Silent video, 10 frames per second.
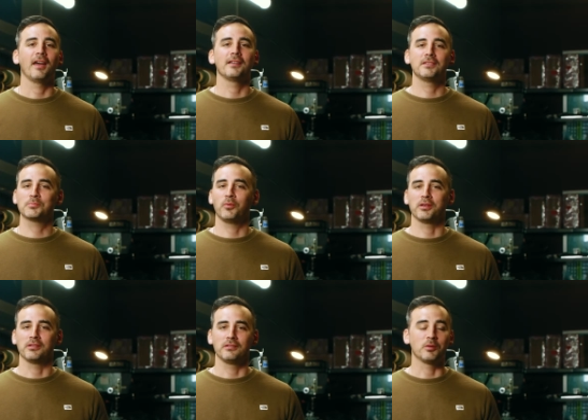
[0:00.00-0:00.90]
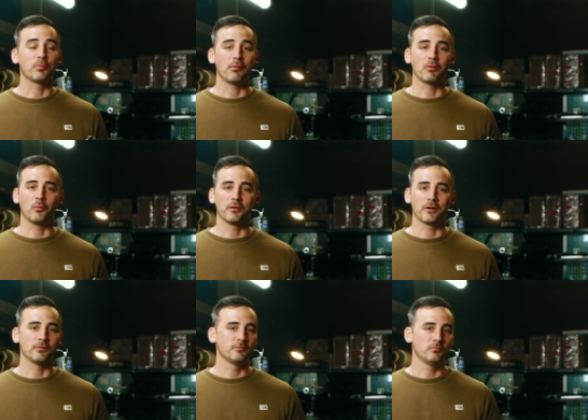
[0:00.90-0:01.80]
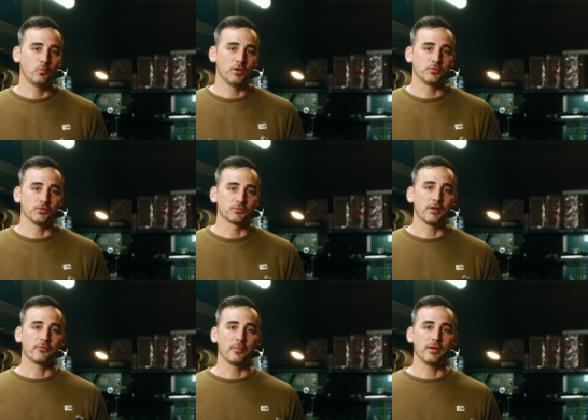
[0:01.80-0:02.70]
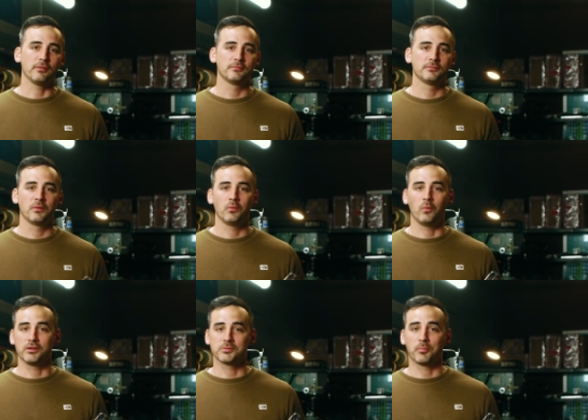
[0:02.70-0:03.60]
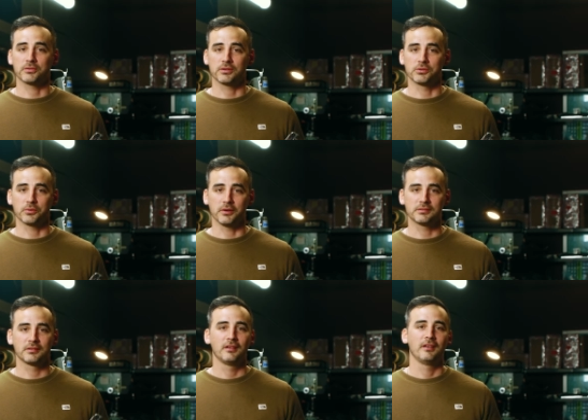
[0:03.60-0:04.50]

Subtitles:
At this point, you're probably wondering what tool's right for me. Well, it's a personal choice.